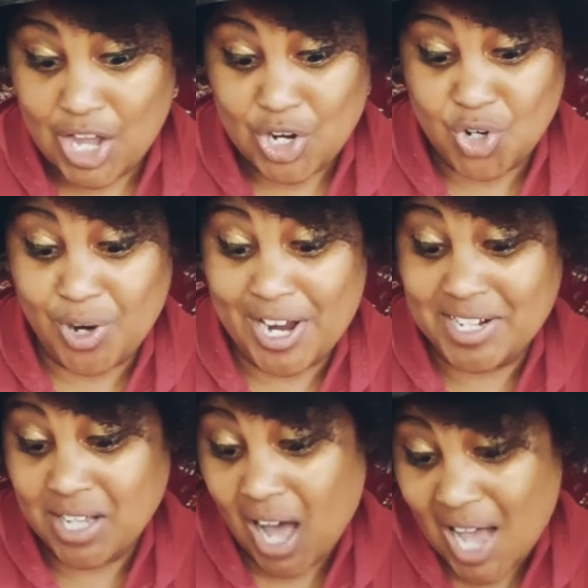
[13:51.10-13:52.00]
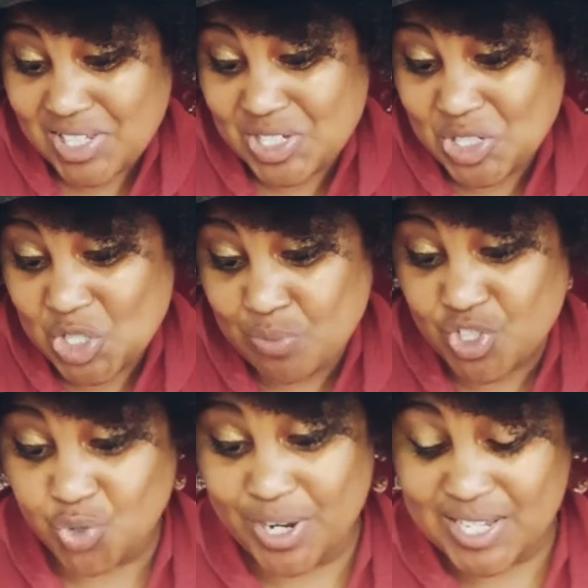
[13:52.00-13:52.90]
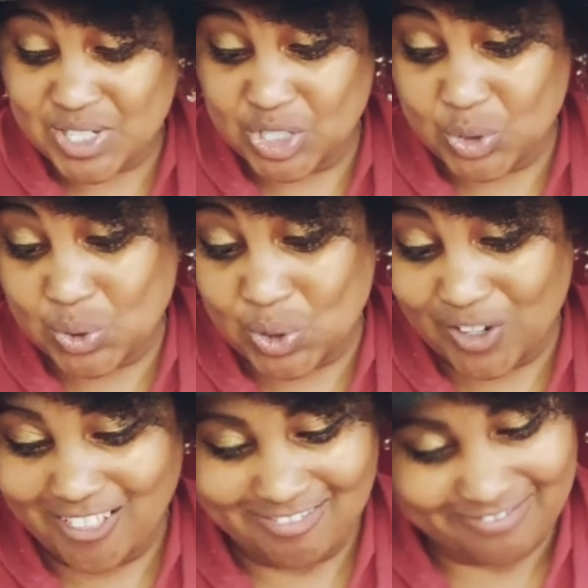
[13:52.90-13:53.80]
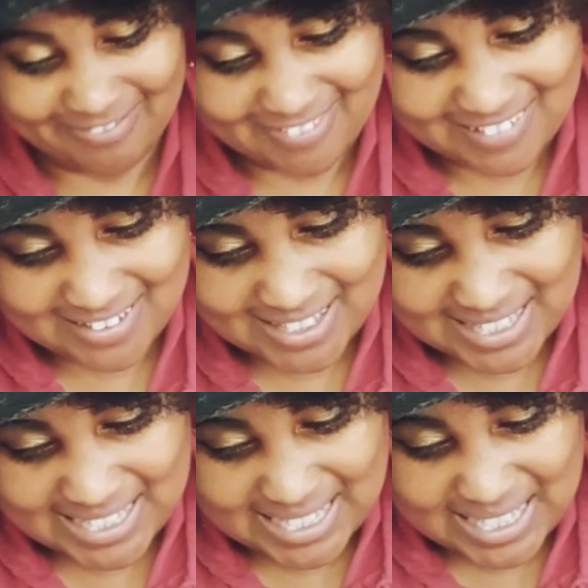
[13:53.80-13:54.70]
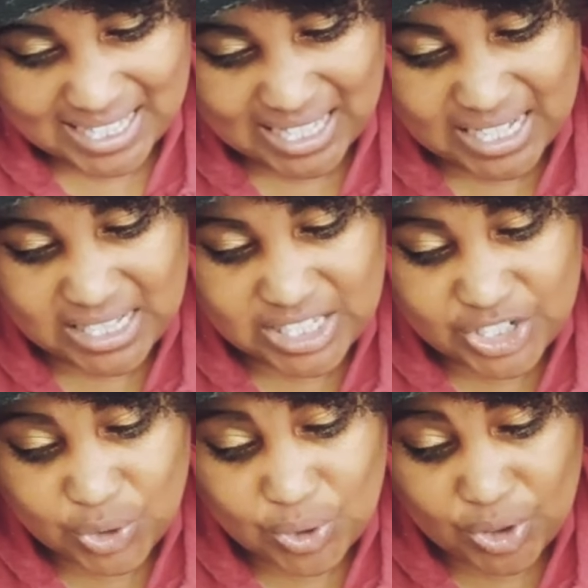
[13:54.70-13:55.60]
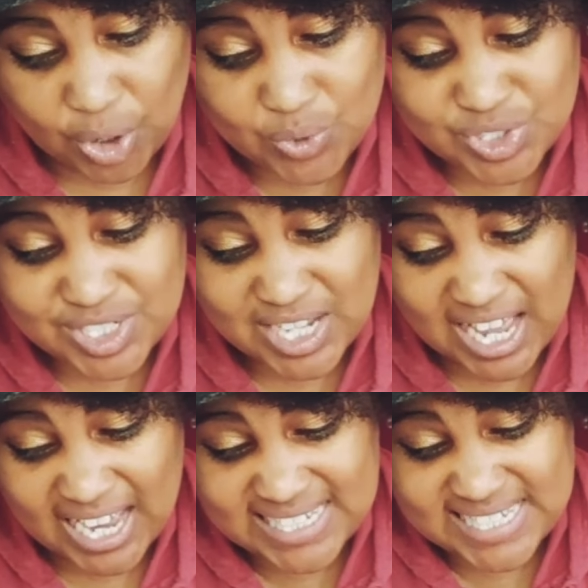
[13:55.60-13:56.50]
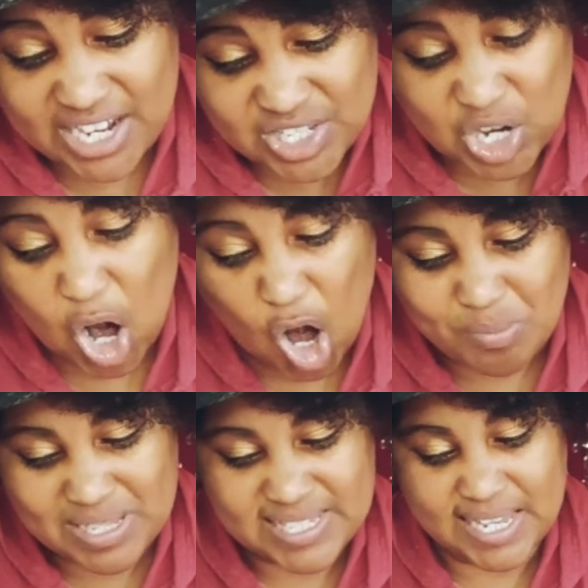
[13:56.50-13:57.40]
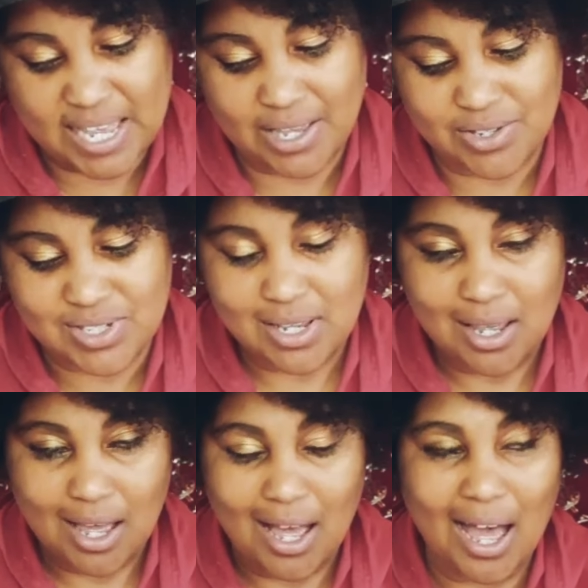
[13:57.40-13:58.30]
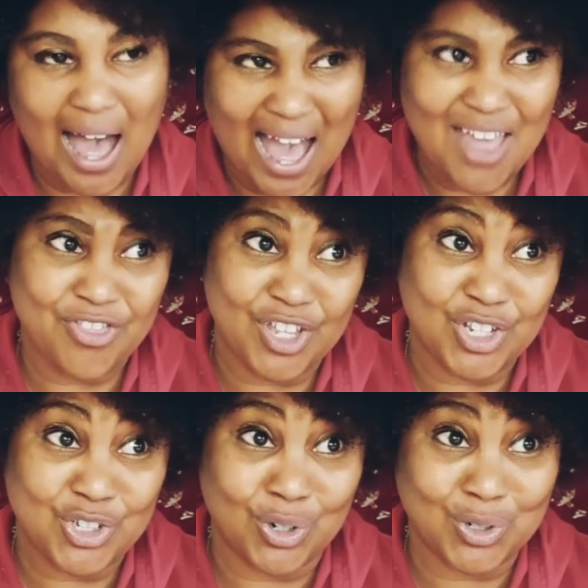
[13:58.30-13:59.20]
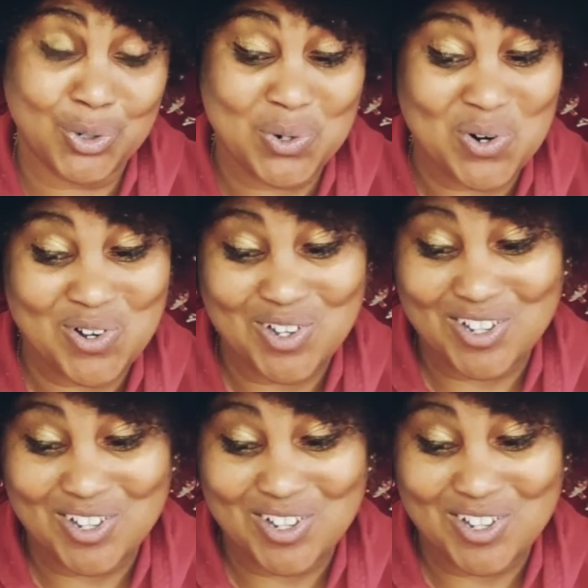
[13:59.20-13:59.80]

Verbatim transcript: Great costume, shrieks a ghoul. A little ghost tugs at his arm and says, I think you're cool.